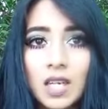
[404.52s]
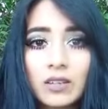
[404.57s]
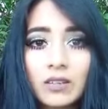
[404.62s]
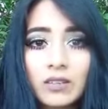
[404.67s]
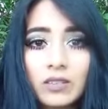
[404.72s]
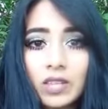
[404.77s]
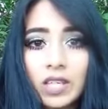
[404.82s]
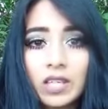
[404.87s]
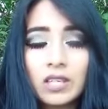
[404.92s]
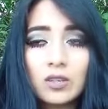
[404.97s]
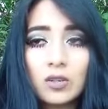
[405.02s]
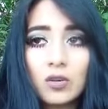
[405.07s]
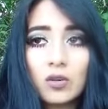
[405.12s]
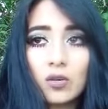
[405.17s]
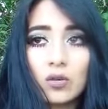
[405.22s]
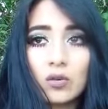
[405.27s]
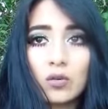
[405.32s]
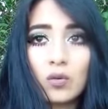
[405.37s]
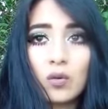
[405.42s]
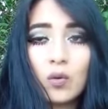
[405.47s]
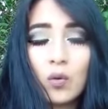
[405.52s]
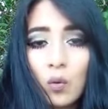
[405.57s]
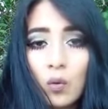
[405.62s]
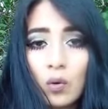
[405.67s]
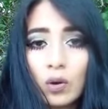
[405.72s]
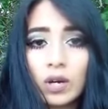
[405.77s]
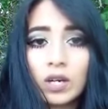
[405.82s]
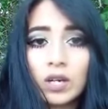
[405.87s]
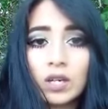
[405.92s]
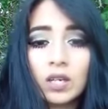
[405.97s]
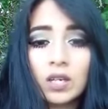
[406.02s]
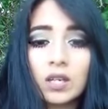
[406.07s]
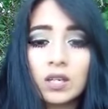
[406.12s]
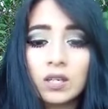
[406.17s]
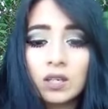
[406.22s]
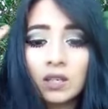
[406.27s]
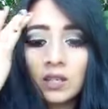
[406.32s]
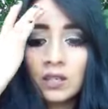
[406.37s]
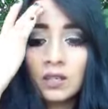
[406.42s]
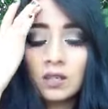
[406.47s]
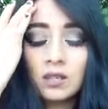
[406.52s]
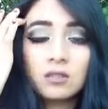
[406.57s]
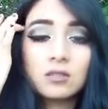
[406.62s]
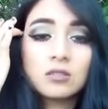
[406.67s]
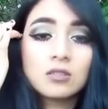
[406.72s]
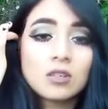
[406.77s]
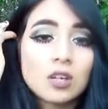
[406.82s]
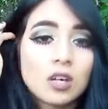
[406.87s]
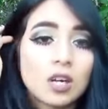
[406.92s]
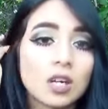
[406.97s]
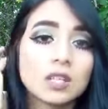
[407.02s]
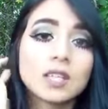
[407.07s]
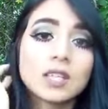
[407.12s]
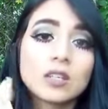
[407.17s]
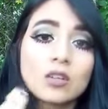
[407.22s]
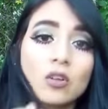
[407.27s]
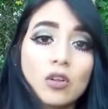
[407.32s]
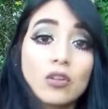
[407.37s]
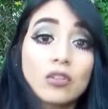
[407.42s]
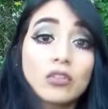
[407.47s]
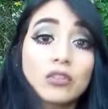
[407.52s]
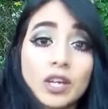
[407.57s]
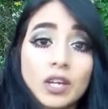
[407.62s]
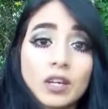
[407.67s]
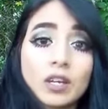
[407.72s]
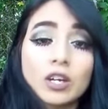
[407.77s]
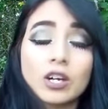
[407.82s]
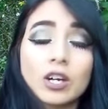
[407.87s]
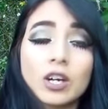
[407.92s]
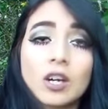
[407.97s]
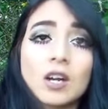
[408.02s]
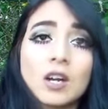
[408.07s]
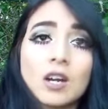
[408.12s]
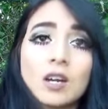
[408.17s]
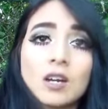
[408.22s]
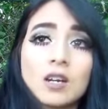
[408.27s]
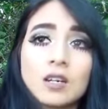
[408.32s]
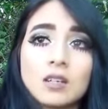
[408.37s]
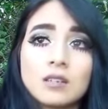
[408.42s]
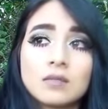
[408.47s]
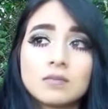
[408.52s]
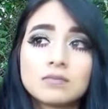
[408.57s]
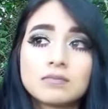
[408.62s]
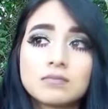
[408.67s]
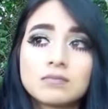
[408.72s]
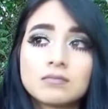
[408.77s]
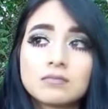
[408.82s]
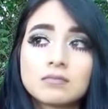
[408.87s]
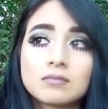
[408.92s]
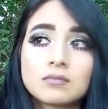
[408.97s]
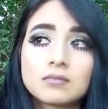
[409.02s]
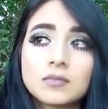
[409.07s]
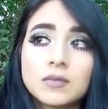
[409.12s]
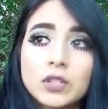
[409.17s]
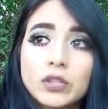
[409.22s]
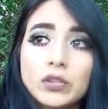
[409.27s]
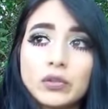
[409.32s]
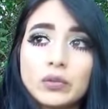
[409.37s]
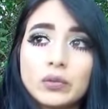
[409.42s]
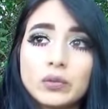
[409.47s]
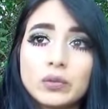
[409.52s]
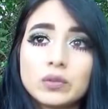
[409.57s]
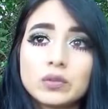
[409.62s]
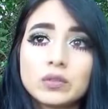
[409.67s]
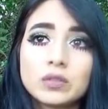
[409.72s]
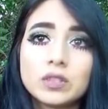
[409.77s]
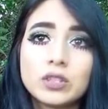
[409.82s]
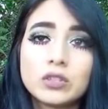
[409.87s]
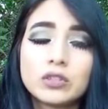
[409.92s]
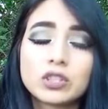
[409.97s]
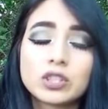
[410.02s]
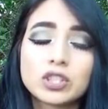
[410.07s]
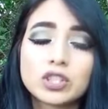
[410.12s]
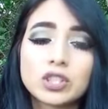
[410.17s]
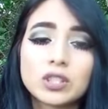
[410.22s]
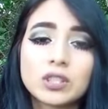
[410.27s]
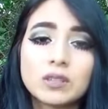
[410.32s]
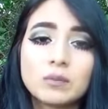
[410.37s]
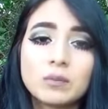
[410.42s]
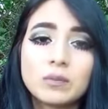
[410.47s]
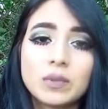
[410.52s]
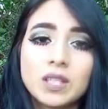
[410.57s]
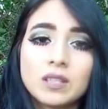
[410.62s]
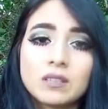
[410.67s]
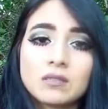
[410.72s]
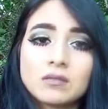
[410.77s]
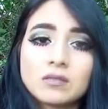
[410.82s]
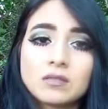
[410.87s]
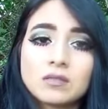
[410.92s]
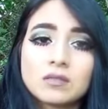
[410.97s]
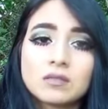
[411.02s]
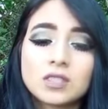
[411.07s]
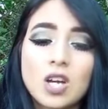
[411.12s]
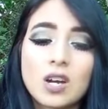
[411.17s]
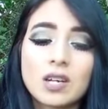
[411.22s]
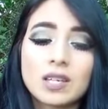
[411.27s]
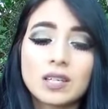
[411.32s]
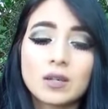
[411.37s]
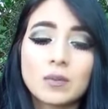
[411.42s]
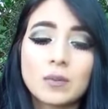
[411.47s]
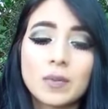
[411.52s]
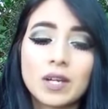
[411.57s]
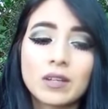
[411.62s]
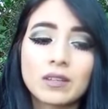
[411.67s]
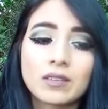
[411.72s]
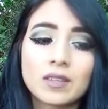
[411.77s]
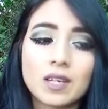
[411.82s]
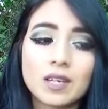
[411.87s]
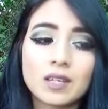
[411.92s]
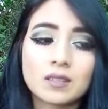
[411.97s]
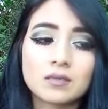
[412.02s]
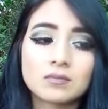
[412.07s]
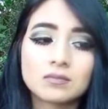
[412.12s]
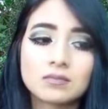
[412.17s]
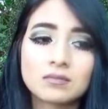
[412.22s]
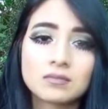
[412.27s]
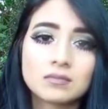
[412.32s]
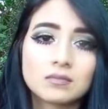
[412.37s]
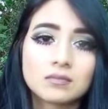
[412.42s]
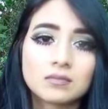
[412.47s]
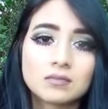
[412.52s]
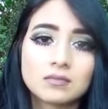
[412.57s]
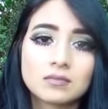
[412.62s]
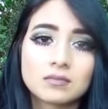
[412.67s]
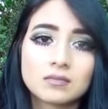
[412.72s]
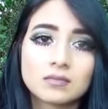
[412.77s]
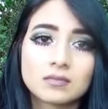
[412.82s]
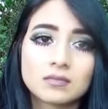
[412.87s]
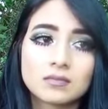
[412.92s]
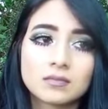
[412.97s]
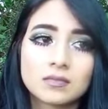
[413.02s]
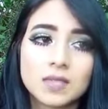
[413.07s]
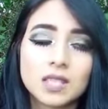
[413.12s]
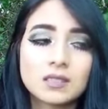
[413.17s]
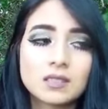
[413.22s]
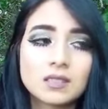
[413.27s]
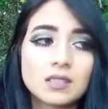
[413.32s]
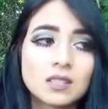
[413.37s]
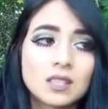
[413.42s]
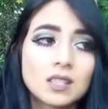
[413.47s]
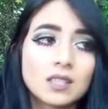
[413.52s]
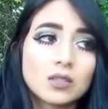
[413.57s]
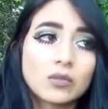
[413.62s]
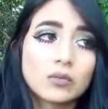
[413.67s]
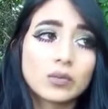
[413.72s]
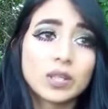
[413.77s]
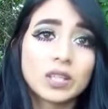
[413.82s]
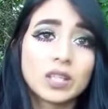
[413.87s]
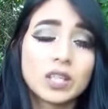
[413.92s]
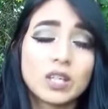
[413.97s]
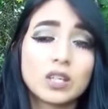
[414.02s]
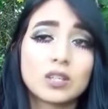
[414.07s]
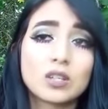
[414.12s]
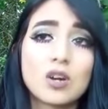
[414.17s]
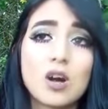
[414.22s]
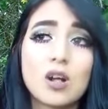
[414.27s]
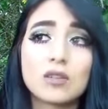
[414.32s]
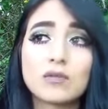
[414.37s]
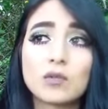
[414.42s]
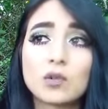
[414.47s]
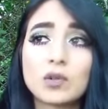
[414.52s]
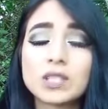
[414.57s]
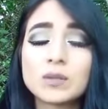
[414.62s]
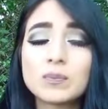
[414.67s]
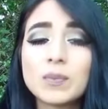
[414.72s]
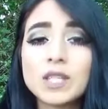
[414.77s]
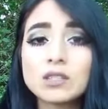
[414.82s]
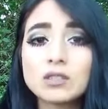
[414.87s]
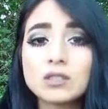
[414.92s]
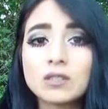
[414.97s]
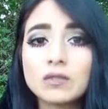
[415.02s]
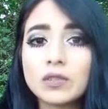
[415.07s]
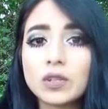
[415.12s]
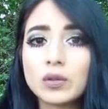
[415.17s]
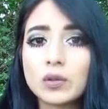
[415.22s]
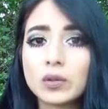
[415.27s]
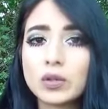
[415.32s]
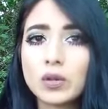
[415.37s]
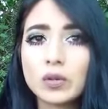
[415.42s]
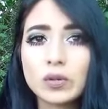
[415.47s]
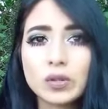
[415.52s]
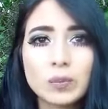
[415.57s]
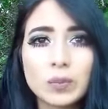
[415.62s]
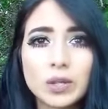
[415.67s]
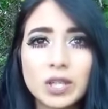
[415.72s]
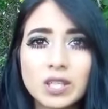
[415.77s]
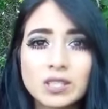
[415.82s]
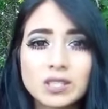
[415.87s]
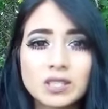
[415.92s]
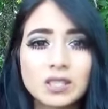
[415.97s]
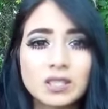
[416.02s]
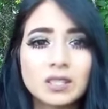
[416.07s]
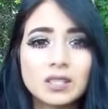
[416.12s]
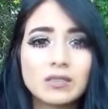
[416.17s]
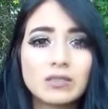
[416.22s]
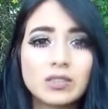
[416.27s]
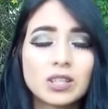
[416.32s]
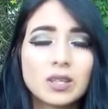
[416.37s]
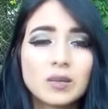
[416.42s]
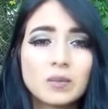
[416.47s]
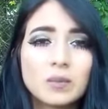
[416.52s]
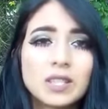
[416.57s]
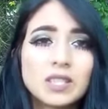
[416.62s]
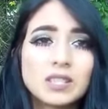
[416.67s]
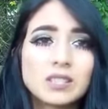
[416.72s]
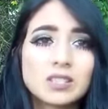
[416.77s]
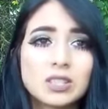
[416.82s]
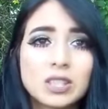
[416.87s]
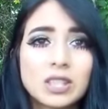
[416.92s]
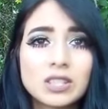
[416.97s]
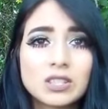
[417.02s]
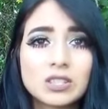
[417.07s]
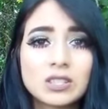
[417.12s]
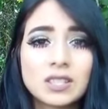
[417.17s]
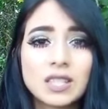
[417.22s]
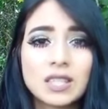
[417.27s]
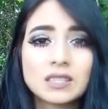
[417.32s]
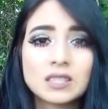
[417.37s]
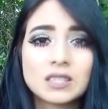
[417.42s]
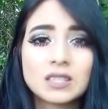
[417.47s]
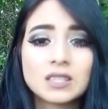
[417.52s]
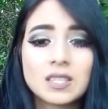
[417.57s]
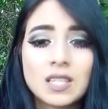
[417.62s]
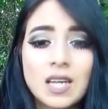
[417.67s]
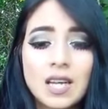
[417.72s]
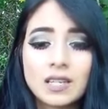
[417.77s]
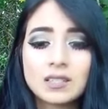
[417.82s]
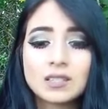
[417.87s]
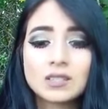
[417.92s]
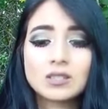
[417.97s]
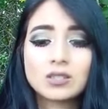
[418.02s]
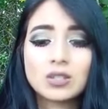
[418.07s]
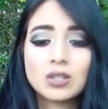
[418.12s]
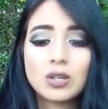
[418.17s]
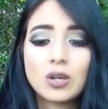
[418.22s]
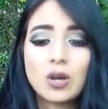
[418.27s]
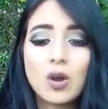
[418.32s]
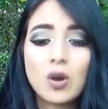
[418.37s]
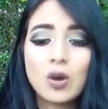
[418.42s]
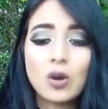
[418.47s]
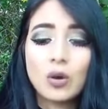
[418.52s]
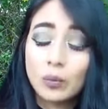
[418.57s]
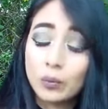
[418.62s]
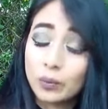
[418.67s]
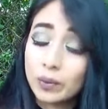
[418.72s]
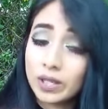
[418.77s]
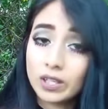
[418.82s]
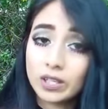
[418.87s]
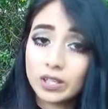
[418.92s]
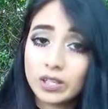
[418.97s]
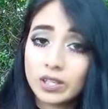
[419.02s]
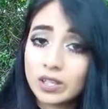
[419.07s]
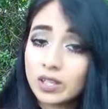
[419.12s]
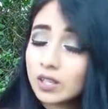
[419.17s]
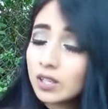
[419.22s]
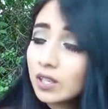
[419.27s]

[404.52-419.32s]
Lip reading: Thin or a little thicker, you just shouldn't be talking about that. It's really uncalled for, especially if you don't know the person. If you're complete strangers, that's just extra weird.